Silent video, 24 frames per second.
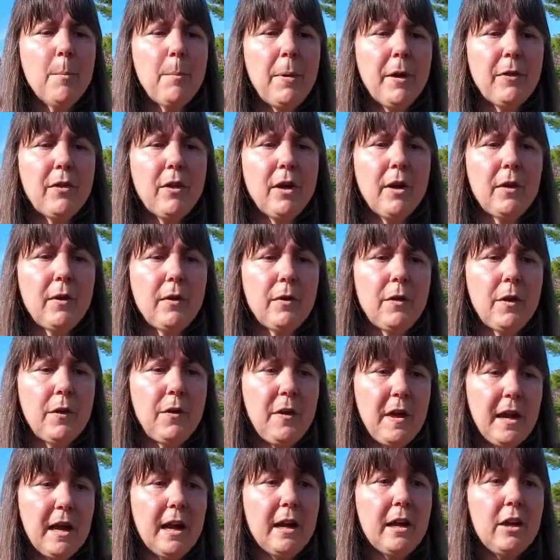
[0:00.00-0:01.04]
But the
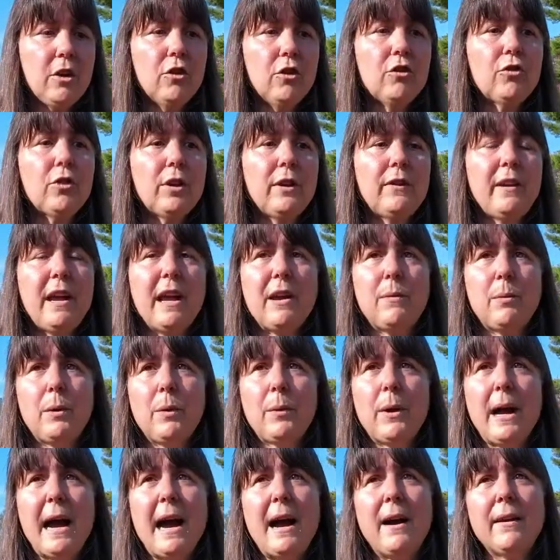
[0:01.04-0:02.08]
thing I usually take we
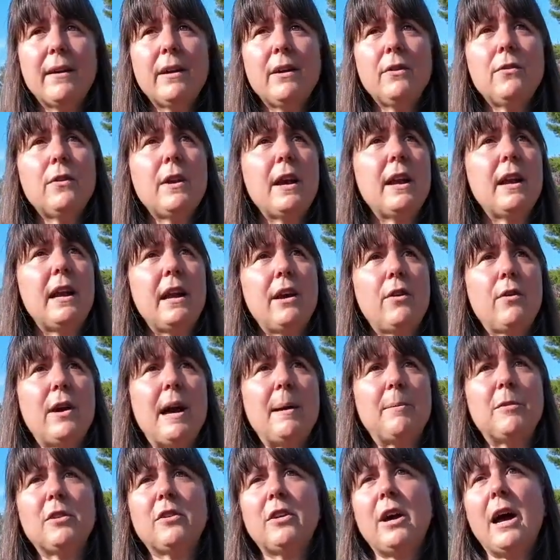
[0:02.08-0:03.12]
were out of, and I
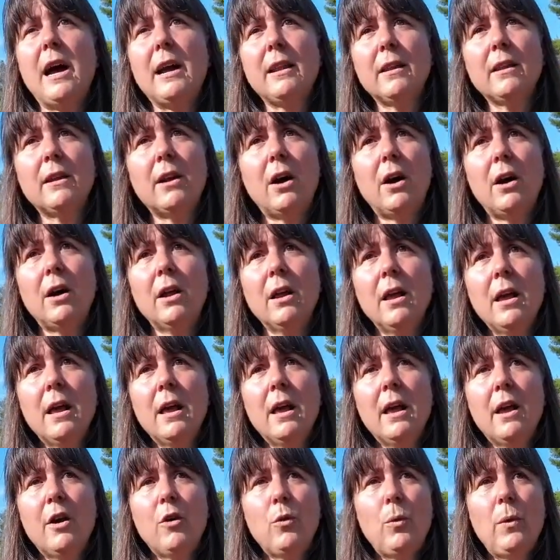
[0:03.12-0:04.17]
grabbed a Tylenol
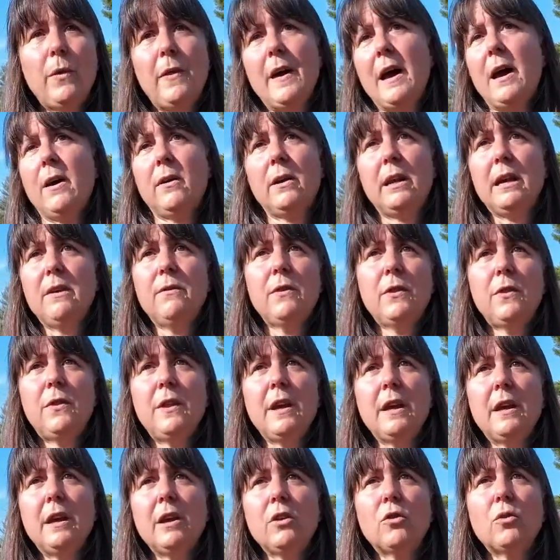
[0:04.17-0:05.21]
without even
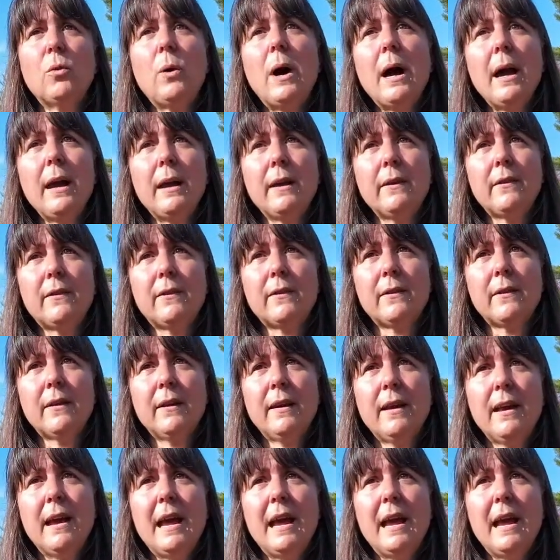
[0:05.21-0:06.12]
thinking twice.